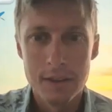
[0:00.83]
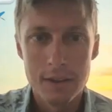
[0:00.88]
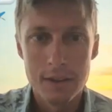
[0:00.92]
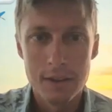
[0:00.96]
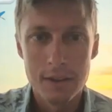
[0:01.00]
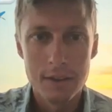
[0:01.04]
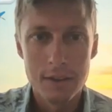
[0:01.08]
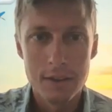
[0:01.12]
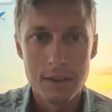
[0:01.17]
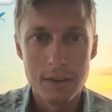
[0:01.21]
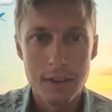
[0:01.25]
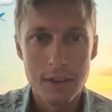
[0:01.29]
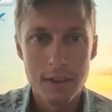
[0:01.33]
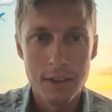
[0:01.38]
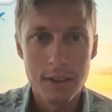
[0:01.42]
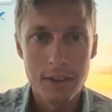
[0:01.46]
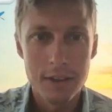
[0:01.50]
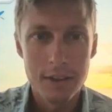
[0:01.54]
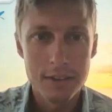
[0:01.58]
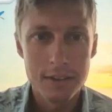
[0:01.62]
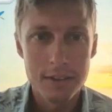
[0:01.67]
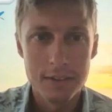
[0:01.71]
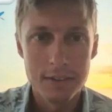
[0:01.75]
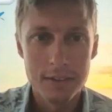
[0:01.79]
Hey,
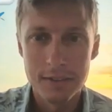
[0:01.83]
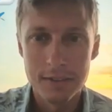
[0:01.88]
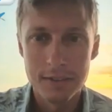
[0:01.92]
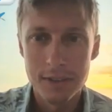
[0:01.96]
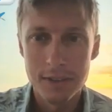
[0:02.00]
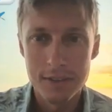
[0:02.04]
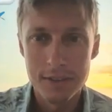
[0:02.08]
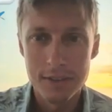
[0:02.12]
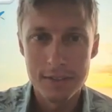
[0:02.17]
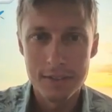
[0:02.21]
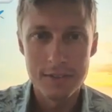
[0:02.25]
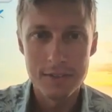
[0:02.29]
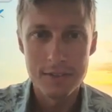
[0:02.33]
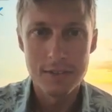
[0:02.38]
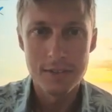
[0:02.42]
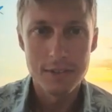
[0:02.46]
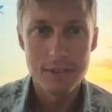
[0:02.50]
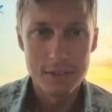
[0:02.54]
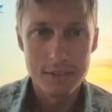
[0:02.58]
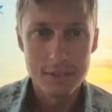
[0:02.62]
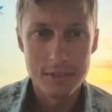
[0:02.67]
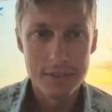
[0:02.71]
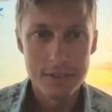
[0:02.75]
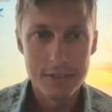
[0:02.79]
let's
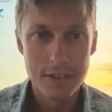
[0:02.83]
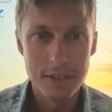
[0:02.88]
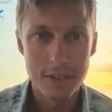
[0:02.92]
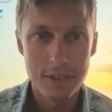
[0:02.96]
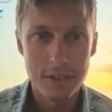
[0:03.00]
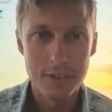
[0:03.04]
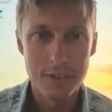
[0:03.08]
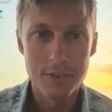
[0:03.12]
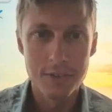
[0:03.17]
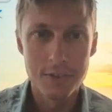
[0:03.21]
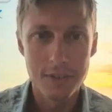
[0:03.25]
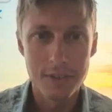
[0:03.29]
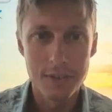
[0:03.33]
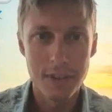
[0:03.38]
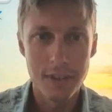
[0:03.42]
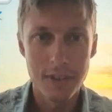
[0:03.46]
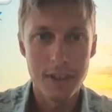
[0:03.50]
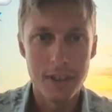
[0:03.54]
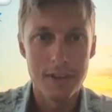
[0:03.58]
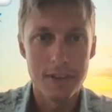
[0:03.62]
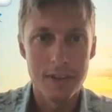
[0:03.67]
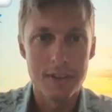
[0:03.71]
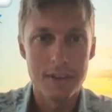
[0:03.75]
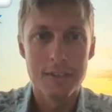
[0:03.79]
take a look at
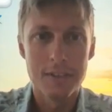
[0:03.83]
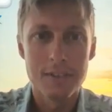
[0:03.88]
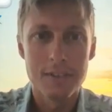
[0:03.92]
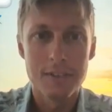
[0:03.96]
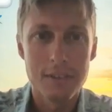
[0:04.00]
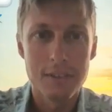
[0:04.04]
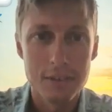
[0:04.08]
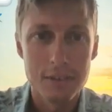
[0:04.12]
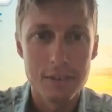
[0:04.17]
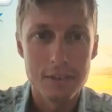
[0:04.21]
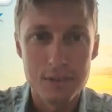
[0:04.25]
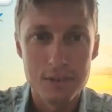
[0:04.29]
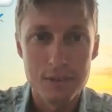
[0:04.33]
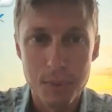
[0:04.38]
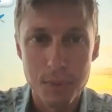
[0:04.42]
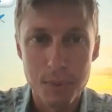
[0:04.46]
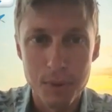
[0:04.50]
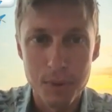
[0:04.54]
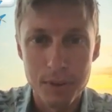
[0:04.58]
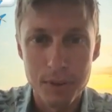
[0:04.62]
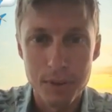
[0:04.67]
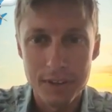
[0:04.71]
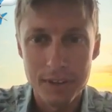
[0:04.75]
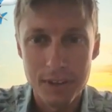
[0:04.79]
the Smart
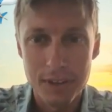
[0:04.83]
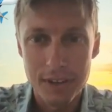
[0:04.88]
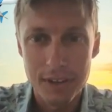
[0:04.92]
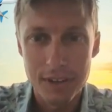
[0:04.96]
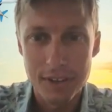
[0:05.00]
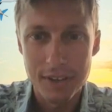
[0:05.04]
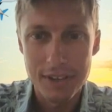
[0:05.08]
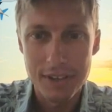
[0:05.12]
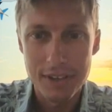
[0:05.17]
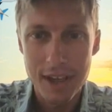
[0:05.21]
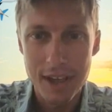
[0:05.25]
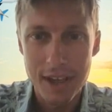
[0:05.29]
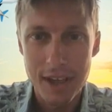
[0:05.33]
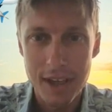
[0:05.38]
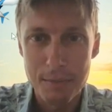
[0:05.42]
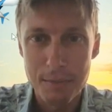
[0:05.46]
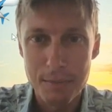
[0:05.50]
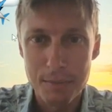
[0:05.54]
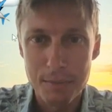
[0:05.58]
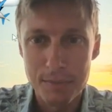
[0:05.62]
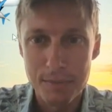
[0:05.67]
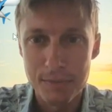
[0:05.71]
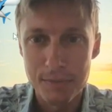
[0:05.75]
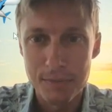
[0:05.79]
Connect app
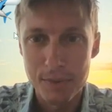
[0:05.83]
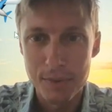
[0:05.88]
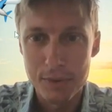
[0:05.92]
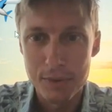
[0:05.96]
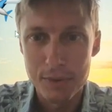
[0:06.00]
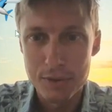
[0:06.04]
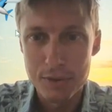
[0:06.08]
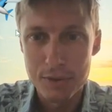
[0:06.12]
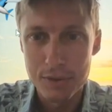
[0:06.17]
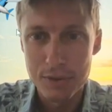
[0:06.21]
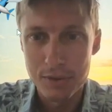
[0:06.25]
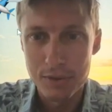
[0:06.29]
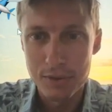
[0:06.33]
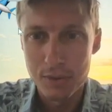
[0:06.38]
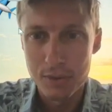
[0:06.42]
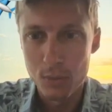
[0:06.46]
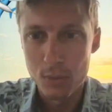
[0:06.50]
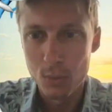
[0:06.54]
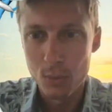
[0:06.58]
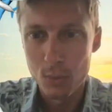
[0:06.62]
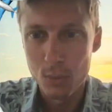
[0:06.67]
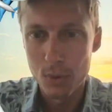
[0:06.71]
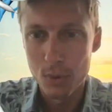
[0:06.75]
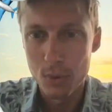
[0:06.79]
version
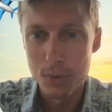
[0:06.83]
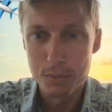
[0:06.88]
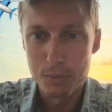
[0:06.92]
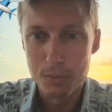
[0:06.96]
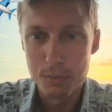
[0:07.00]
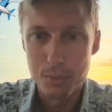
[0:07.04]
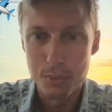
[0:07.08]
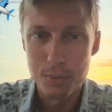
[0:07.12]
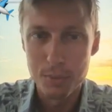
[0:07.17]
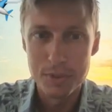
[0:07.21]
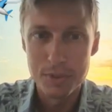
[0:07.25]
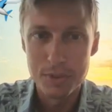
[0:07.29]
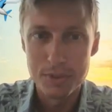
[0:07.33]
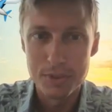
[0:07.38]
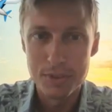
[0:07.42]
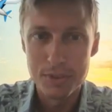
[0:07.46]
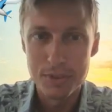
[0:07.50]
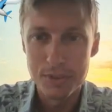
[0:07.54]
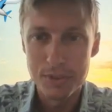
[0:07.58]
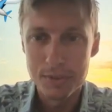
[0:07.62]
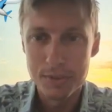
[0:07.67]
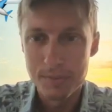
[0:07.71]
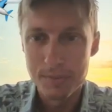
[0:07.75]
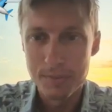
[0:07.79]
1.2.
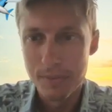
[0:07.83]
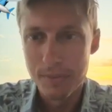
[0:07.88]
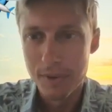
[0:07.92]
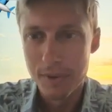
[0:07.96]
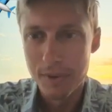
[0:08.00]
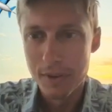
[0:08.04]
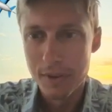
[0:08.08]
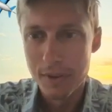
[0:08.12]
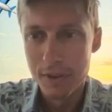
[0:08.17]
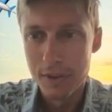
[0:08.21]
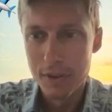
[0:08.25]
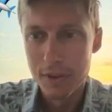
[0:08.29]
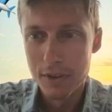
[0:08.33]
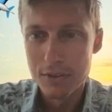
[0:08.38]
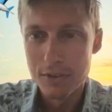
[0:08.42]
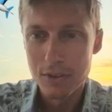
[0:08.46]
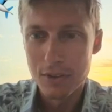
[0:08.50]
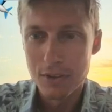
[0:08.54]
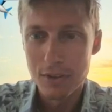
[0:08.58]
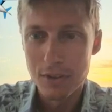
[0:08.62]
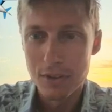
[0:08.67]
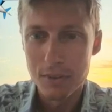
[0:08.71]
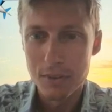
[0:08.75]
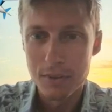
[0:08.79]
So
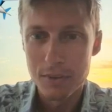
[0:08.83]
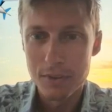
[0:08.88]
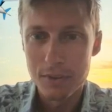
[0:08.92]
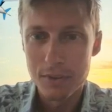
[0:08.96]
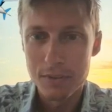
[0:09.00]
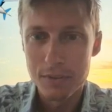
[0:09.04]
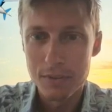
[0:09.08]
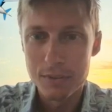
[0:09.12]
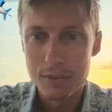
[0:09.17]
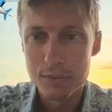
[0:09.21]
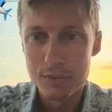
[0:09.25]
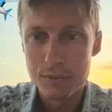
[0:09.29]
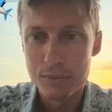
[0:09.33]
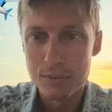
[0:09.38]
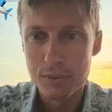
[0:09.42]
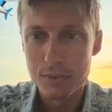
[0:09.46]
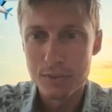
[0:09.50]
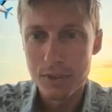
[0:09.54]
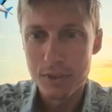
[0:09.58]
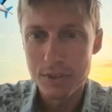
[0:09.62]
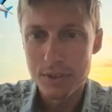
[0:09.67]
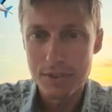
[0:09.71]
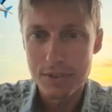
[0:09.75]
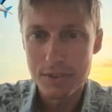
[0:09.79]
if you
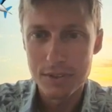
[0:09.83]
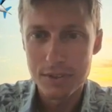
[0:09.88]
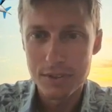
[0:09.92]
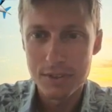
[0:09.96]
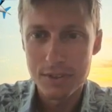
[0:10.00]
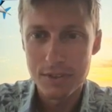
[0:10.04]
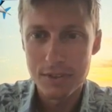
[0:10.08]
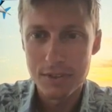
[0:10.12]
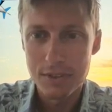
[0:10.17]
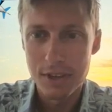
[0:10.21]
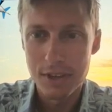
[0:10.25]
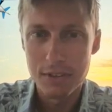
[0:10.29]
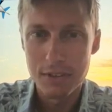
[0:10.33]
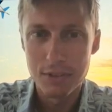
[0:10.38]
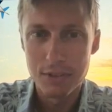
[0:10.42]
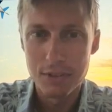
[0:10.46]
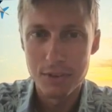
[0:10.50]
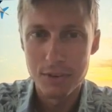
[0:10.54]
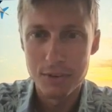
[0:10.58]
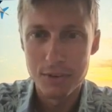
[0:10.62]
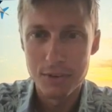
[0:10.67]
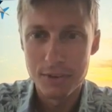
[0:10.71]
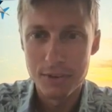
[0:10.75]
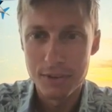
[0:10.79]
just
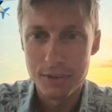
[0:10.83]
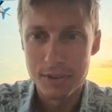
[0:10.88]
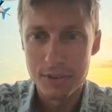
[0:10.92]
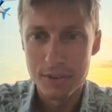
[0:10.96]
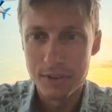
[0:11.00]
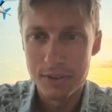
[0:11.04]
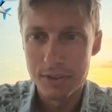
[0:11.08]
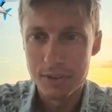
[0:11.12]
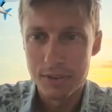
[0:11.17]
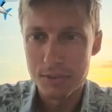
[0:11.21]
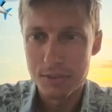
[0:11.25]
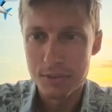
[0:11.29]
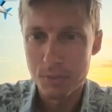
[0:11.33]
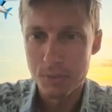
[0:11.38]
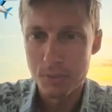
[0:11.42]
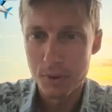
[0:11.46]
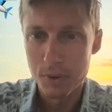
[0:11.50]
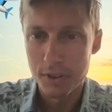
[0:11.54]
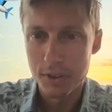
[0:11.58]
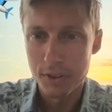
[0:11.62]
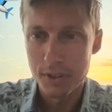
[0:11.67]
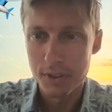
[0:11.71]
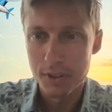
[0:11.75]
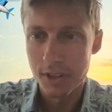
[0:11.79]
downloaded Smart
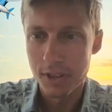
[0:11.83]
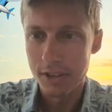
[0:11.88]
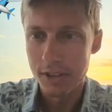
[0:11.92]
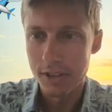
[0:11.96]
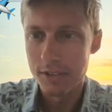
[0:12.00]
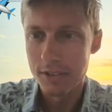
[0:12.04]
Connect